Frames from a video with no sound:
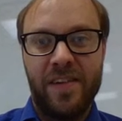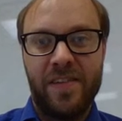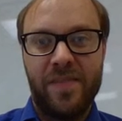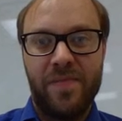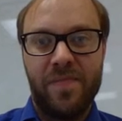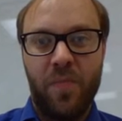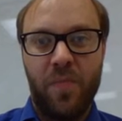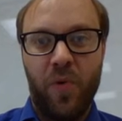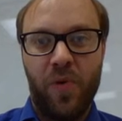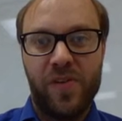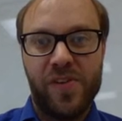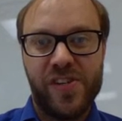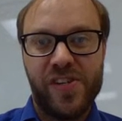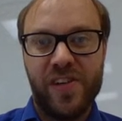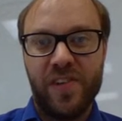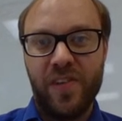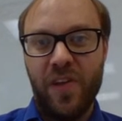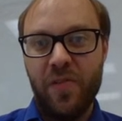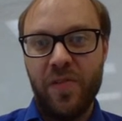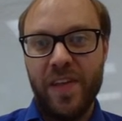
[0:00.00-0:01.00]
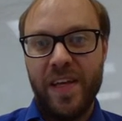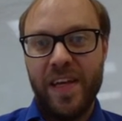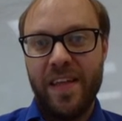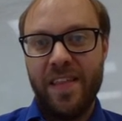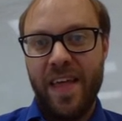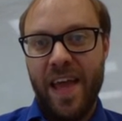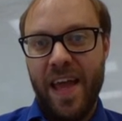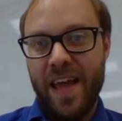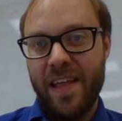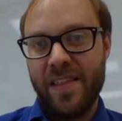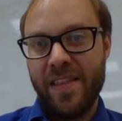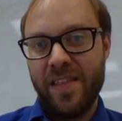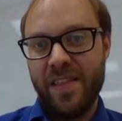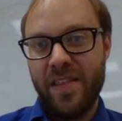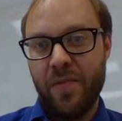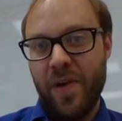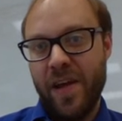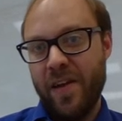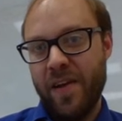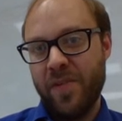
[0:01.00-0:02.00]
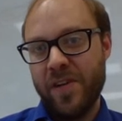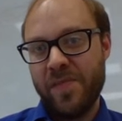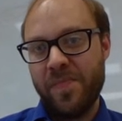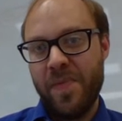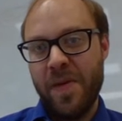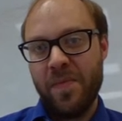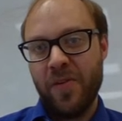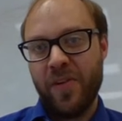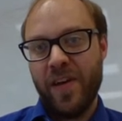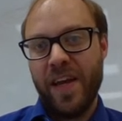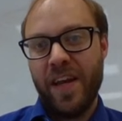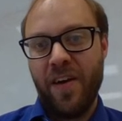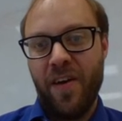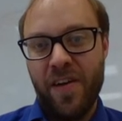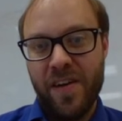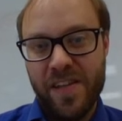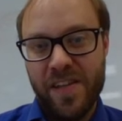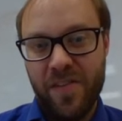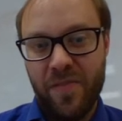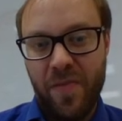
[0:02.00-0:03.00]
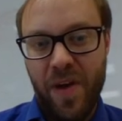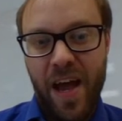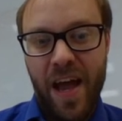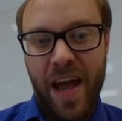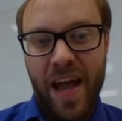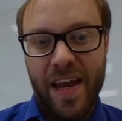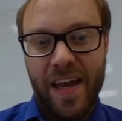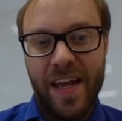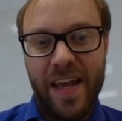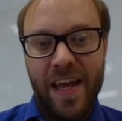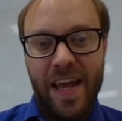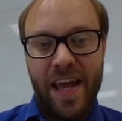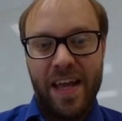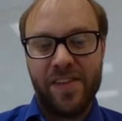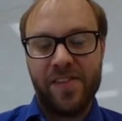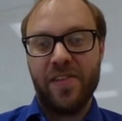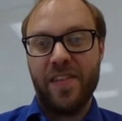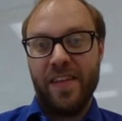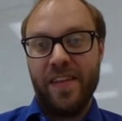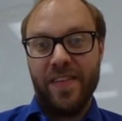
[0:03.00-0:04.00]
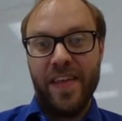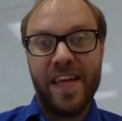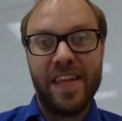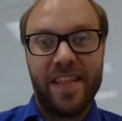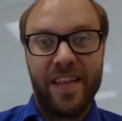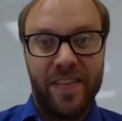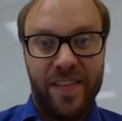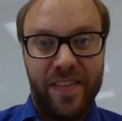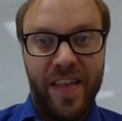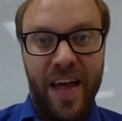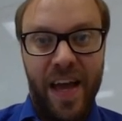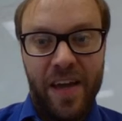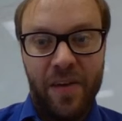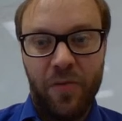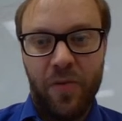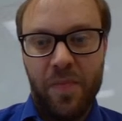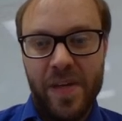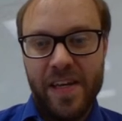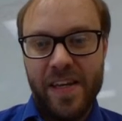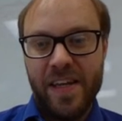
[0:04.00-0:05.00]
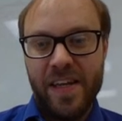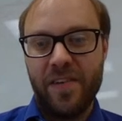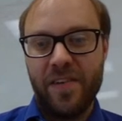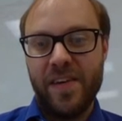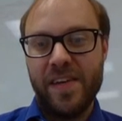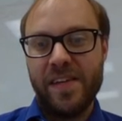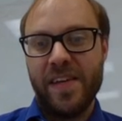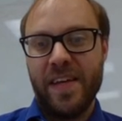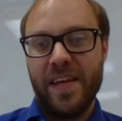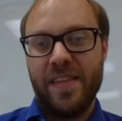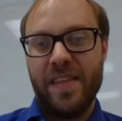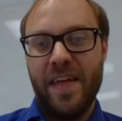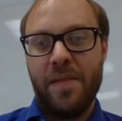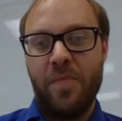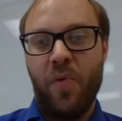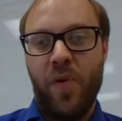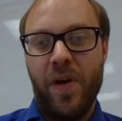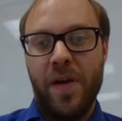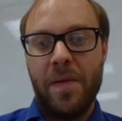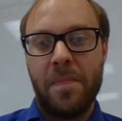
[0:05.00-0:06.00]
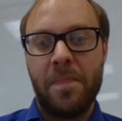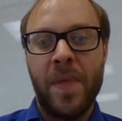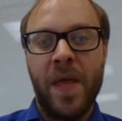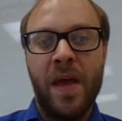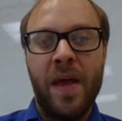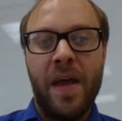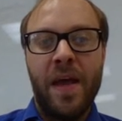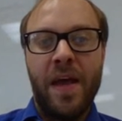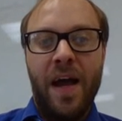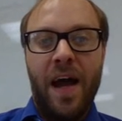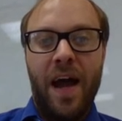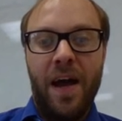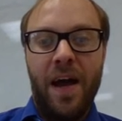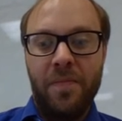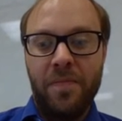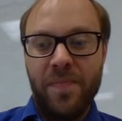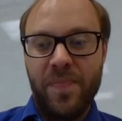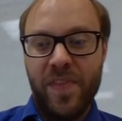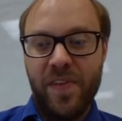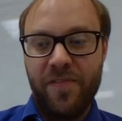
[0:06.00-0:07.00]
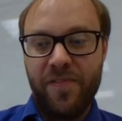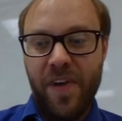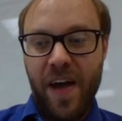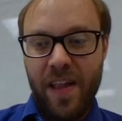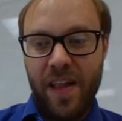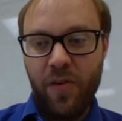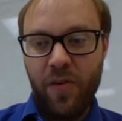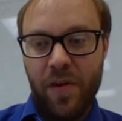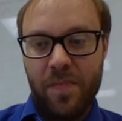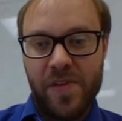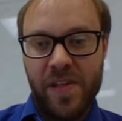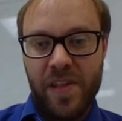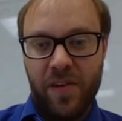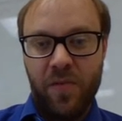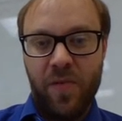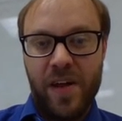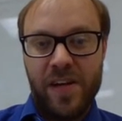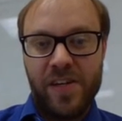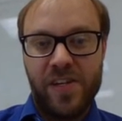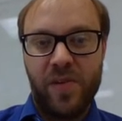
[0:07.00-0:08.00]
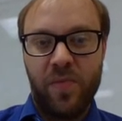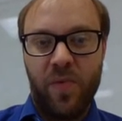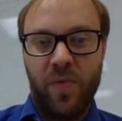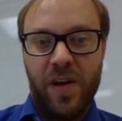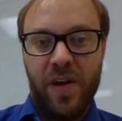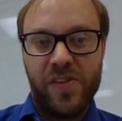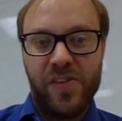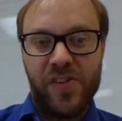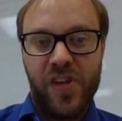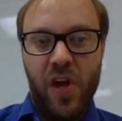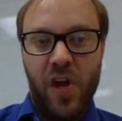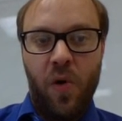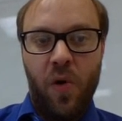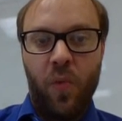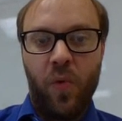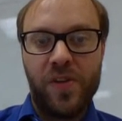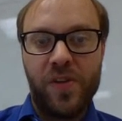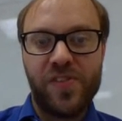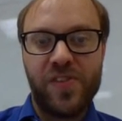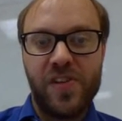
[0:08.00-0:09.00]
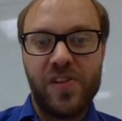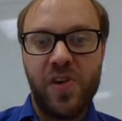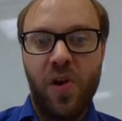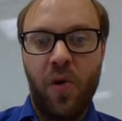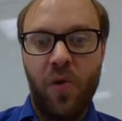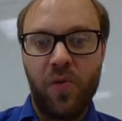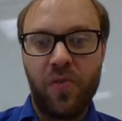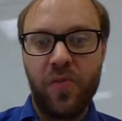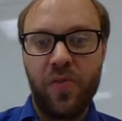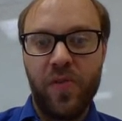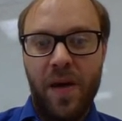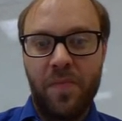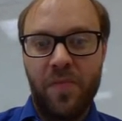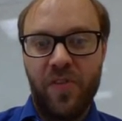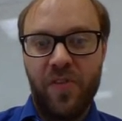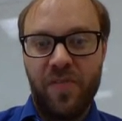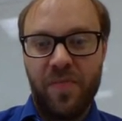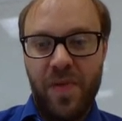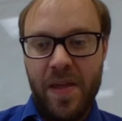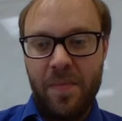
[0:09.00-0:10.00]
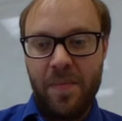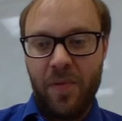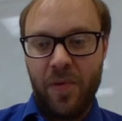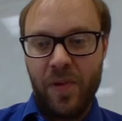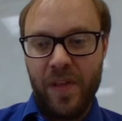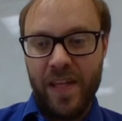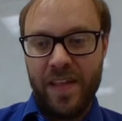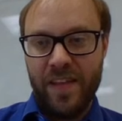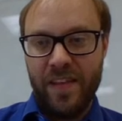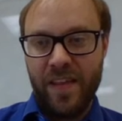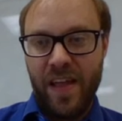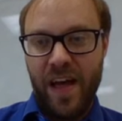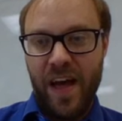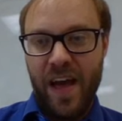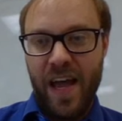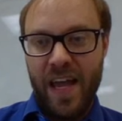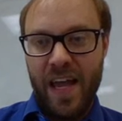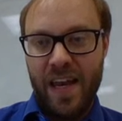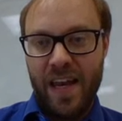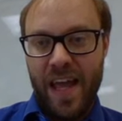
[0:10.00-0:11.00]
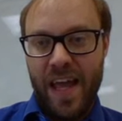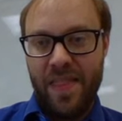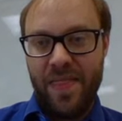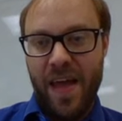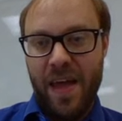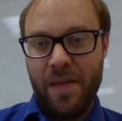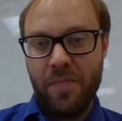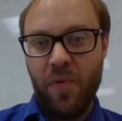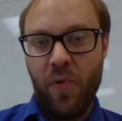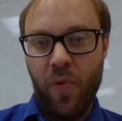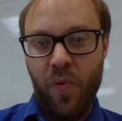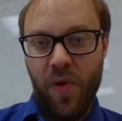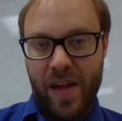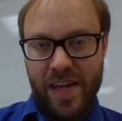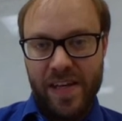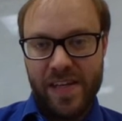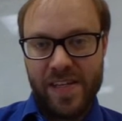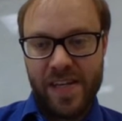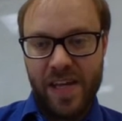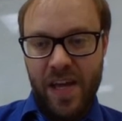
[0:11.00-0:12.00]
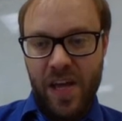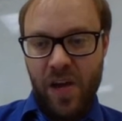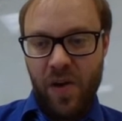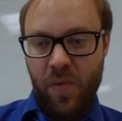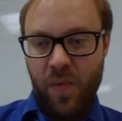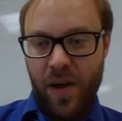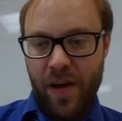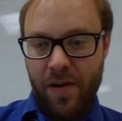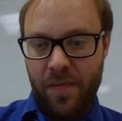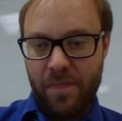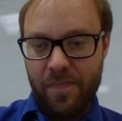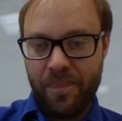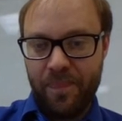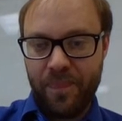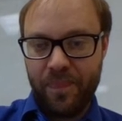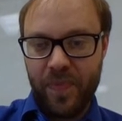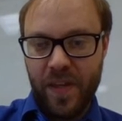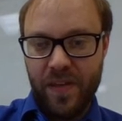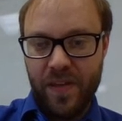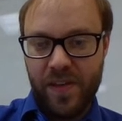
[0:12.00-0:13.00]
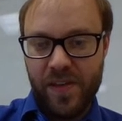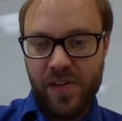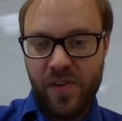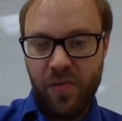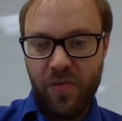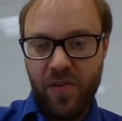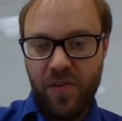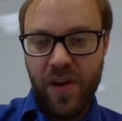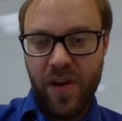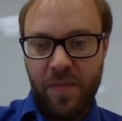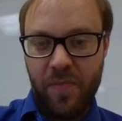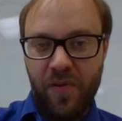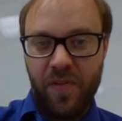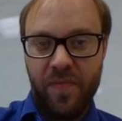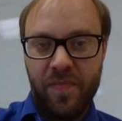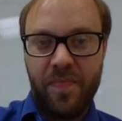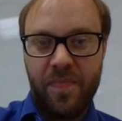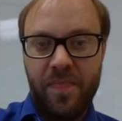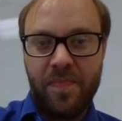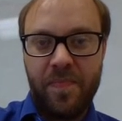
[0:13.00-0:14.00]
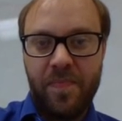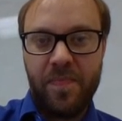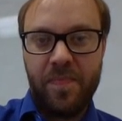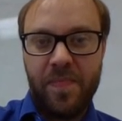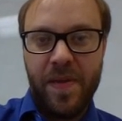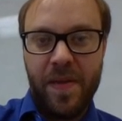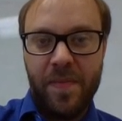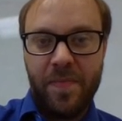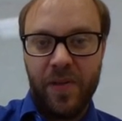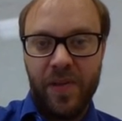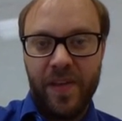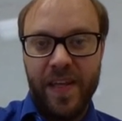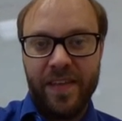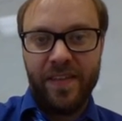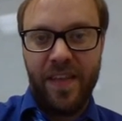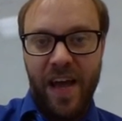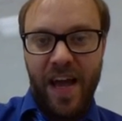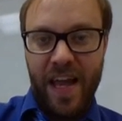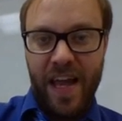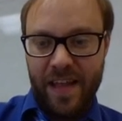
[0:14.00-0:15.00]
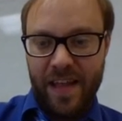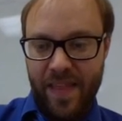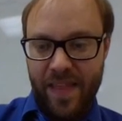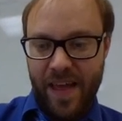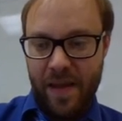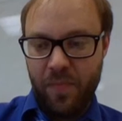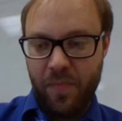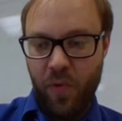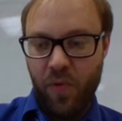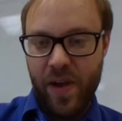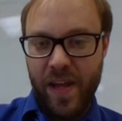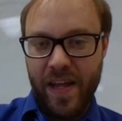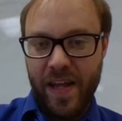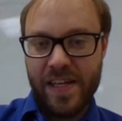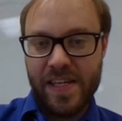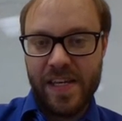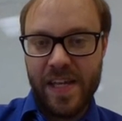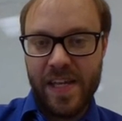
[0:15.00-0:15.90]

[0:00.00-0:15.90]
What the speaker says: more slowly than the rate at which people are getting onto the ride. And so the length of the line will be decreasing at that point. The follow up to the question was, what's the total number of people in the line at that point? Well, the total number of people in line at that point